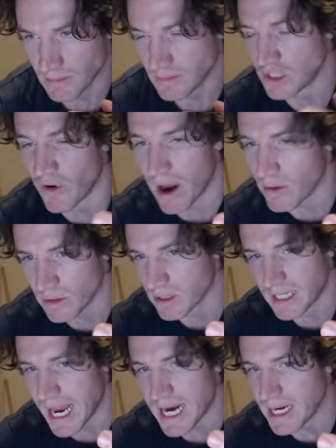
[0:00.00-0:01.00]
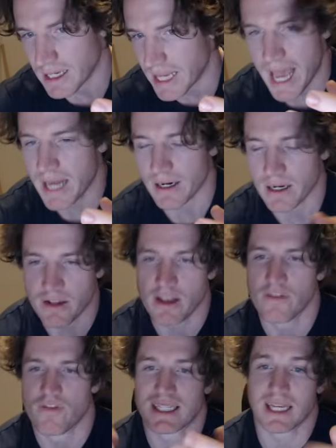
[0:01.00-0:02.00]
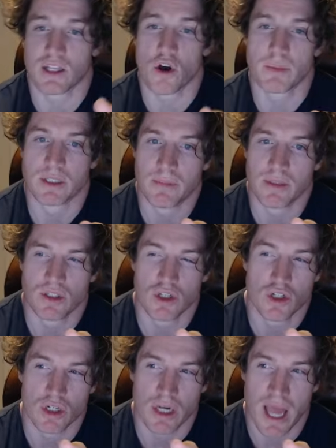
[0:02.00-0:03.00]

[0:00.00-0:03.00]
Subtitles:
ground gaining candidate if I take the opposite position,